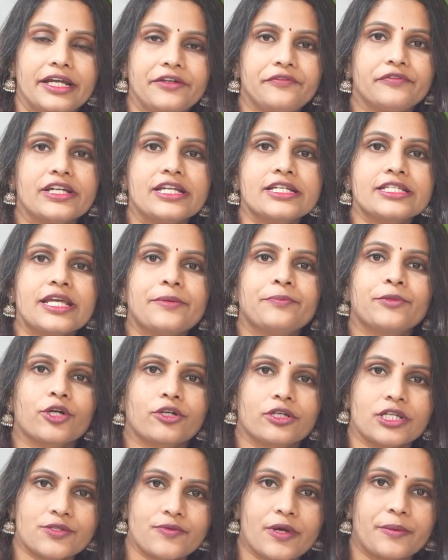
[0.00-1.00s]
Hi friends, I'm
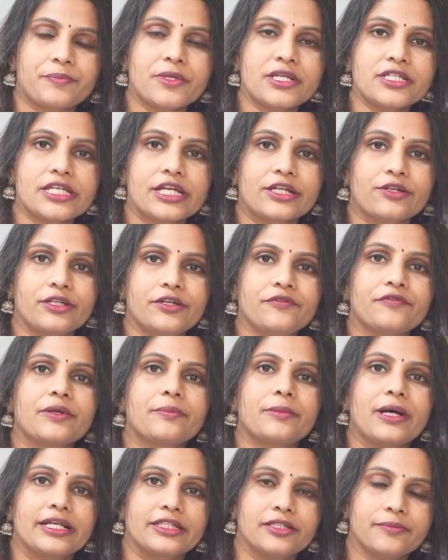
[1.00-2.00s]
Dr. Swapna Chekuri
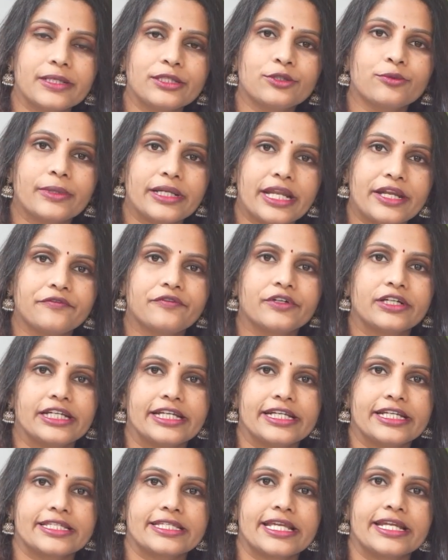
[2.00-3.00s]
from Hyderabad Women and
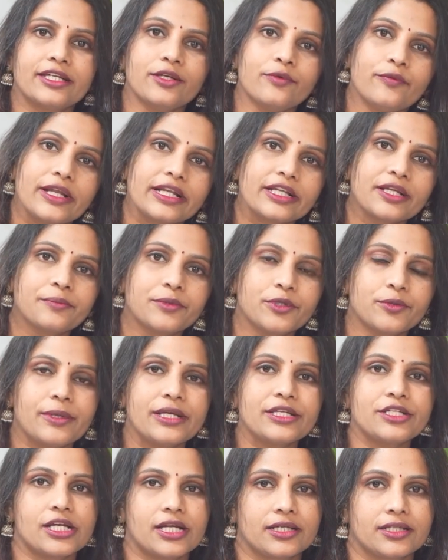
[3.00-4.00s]
Fertility Center. Welcome to
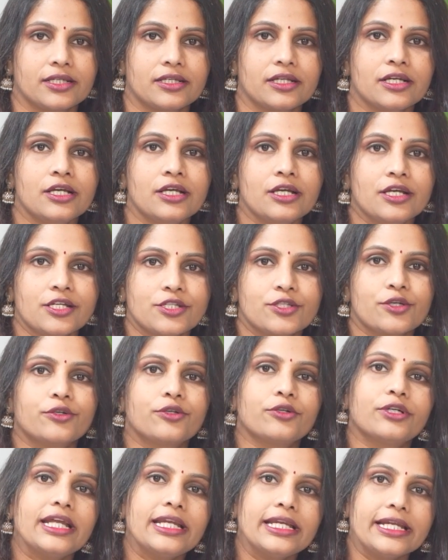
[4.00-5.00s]
my channel. So
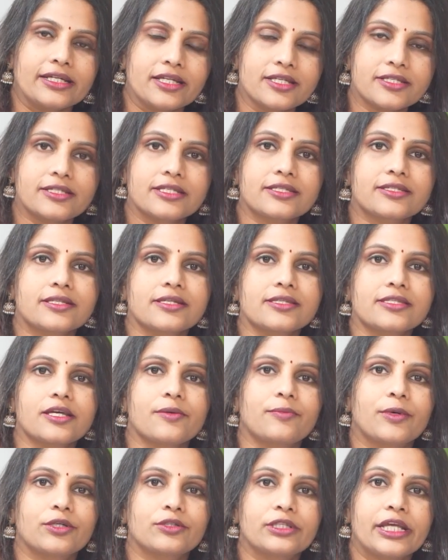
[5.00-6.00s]
today let us discuss
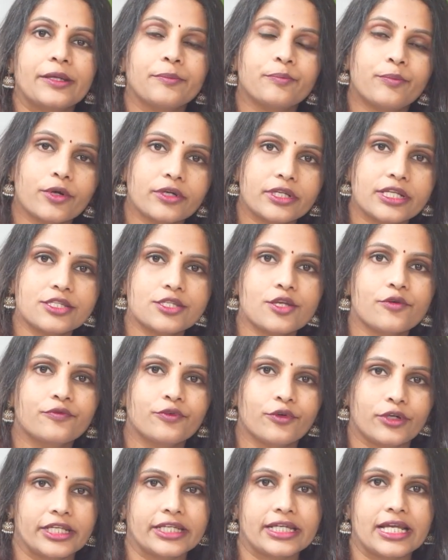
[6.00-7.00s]
about the importance of
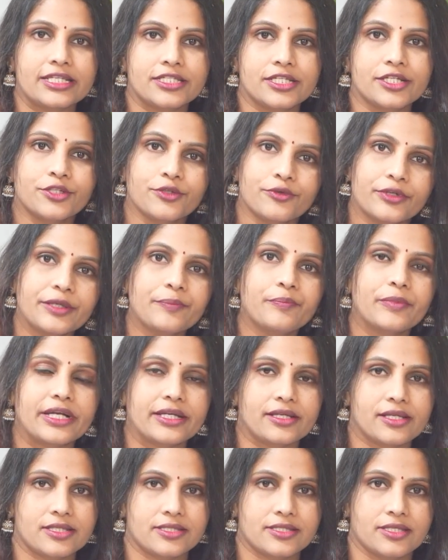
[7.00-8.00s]
folic acid during
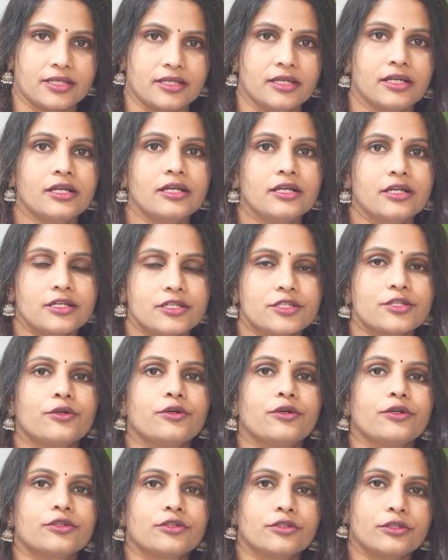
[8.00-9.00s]
pregnancy.
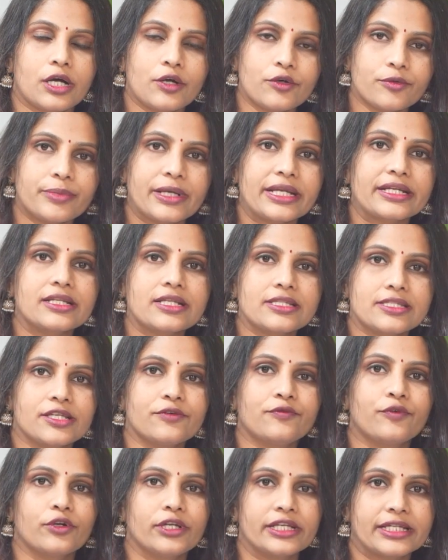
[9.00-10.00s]
So throughout
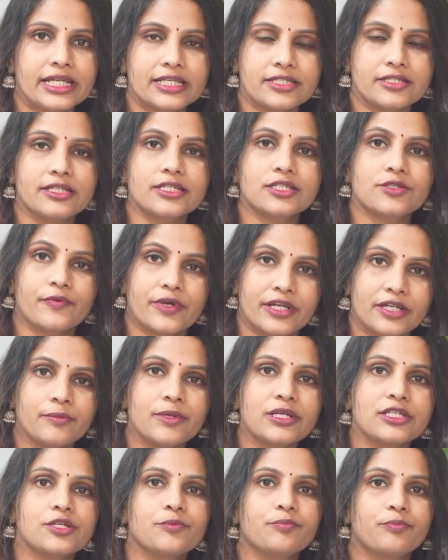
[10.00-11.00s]
pregnancy, folic acid is very
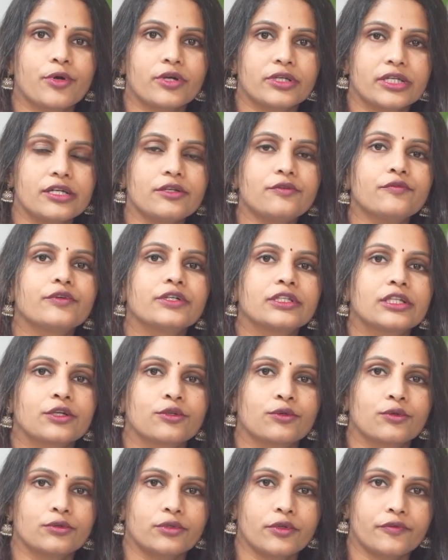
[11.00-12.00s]
much important for the
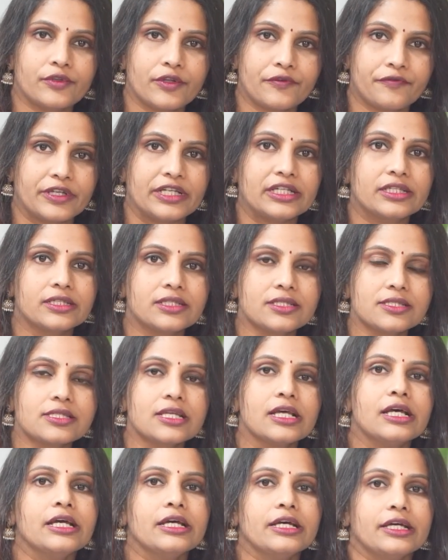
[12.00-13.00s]
growth of the fetus
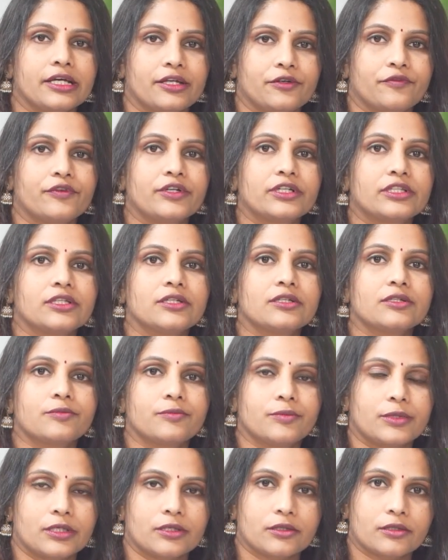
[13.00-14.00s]
and for
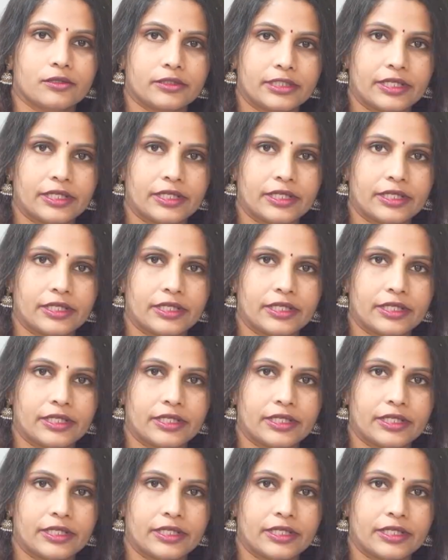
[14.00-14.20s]
the